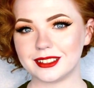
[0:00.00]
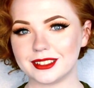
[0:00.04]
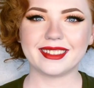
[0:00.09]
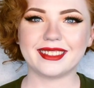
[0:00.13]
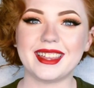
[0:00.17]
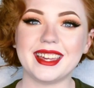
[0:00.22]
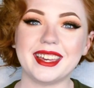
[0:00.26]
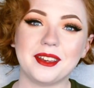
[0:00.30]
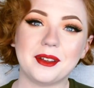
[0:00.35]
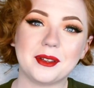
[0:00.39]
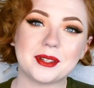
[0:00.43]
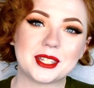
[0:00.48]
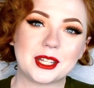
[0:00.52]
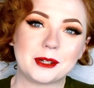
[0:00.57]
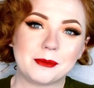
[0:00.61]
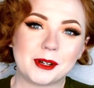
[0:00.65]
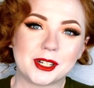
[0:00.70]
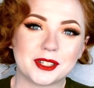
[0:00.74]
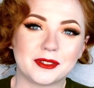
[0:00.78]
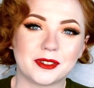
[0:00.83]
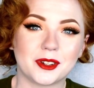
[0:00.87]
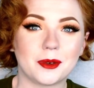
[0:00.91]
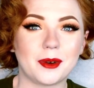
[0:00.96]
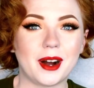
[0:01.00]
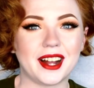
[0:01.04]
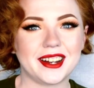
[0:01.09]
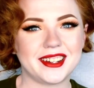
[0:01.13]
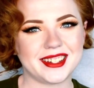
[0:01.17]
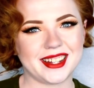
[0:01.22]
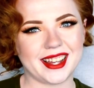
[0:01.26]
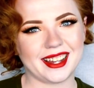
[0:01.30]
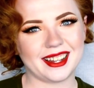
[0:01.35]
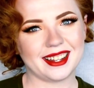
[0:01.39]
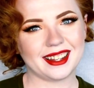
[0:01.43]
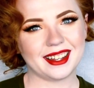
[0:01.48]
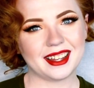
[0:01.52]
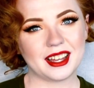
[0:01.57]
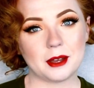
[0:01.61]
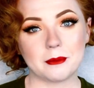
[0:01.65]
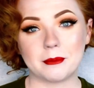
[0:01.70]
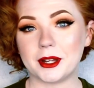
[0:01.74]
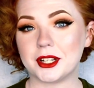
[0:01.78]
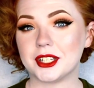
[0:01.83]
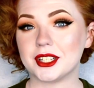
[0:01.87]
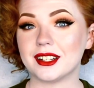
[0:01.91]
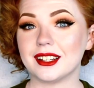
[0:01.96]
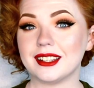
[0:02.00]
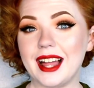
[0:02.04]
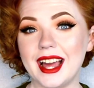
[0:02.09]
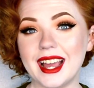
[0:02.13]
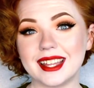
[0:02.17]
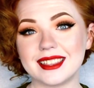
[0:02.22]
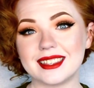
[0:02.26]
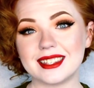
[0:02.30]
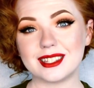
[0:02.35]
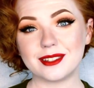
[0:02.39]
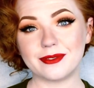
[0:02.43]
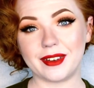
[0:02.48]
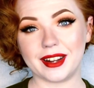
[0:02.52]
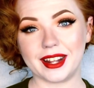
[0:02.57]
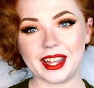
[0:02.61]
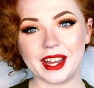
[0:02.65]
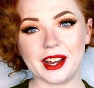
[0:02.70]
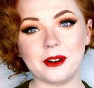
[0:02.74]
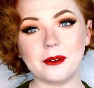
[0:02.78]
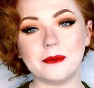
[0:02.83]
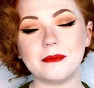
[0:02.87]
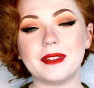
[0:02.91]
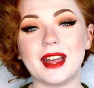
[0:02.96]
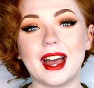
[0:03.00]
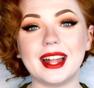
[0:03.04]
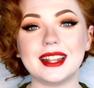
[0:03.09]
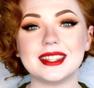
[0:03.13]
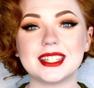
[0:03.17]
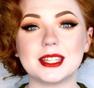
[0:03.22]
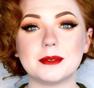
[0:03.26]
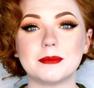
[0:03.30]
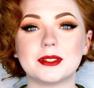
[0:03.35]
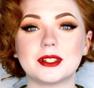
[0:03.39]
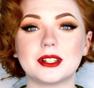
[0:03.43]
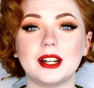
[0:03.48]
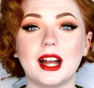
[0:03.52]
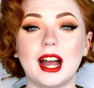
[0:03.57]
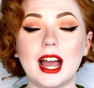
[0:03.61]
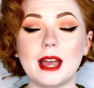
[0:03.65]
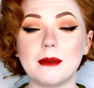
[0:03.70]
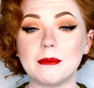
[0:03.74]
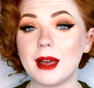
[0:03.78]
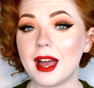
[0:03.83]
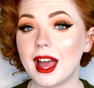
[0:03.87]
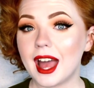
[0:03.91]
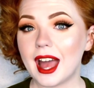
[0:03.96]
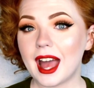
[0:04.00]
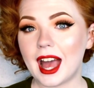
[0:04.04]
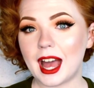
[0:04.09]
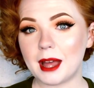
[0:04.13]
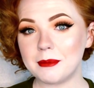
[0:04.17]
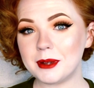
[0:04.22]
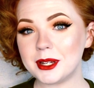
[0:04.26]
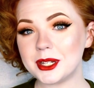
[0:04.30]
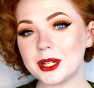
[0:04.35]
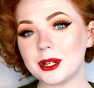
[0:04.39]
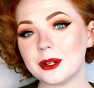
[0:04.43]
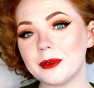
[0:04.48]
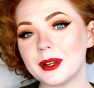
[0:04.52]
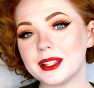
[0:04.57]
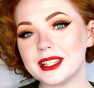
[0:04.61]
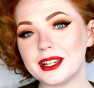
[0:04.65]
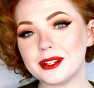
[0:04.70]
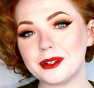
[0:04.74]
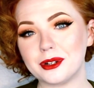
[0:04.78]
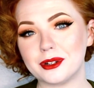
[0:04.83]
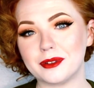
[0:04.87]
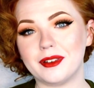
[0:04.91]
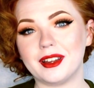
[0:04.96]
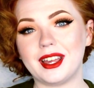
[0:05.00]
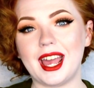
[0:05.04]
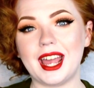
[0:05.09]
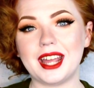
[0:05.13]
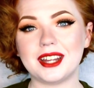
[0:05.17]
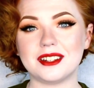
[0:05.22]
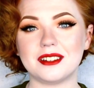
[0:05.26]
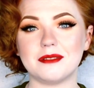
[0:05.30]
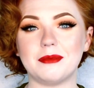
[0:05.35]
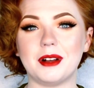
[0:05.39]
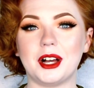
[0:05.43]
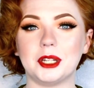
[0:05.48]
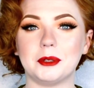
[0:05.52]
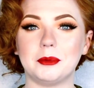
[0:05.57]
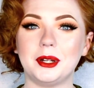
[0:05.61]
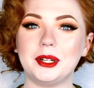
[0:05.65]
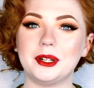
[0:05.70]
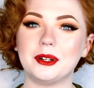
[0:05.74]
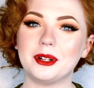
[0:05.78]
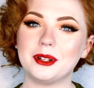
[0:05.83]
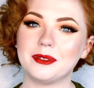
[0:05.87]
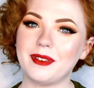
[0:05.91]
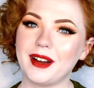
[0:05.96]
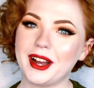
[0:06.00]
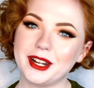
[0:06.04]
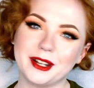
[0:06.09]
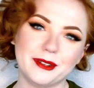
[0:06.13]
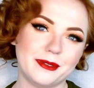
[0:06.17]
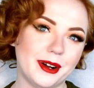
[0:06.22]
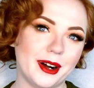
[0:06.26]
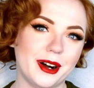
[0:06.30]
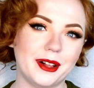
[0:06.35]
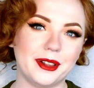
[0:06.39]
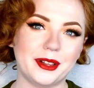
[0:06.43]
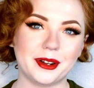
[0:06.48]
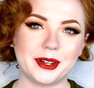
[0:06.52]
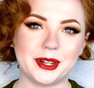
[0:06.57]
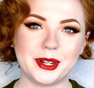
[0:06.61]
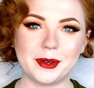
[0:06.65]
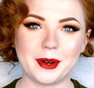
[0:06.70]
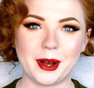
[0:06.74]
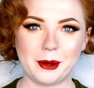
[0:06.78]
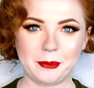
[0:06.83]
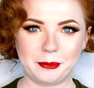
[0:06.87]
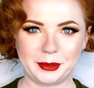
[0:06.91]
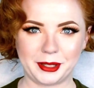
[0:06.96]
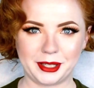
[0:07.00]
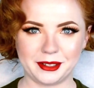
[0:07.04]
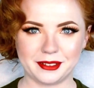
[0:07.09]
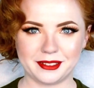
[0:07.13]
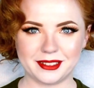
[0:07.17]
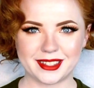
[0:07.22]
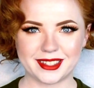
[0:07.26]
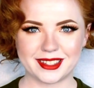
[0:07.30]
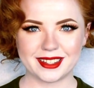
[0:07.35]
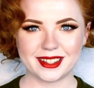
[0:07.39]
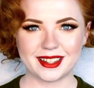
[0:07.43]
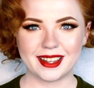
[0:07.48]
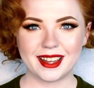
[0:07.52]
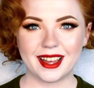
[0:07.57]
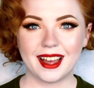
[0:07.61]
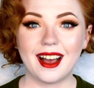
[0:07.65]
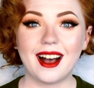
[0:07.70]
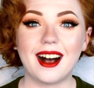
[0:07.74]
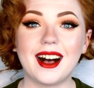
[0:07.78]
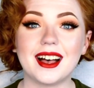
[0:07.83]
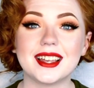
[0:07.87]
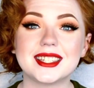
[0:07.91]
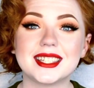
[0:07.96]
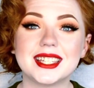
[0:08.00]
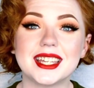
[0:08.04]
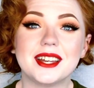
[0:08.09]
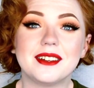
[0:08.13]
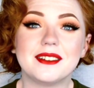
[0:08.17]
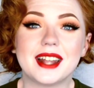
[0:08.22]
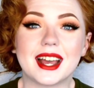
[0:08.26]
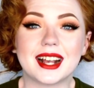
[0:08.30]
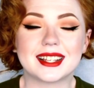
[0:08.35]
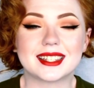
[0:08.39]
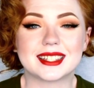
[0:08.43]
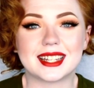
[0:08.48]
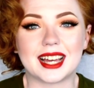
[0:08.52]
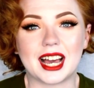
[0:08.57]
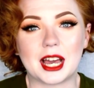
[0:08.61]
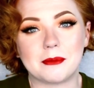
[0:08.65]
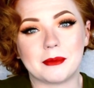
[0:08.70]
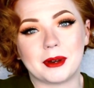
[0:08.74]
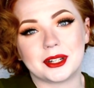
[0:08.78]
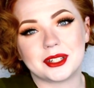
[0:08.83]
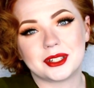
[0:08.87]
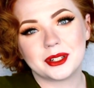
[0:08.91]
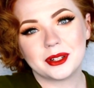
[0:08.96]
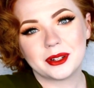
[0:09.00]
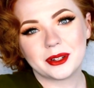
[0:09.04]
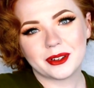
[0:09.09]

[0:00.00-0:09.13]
Thank you so much for watching. Make sure to like this video and subscribe, and be sure to ring that notification bell to be notified of all our new uploads. I'll see you next time on True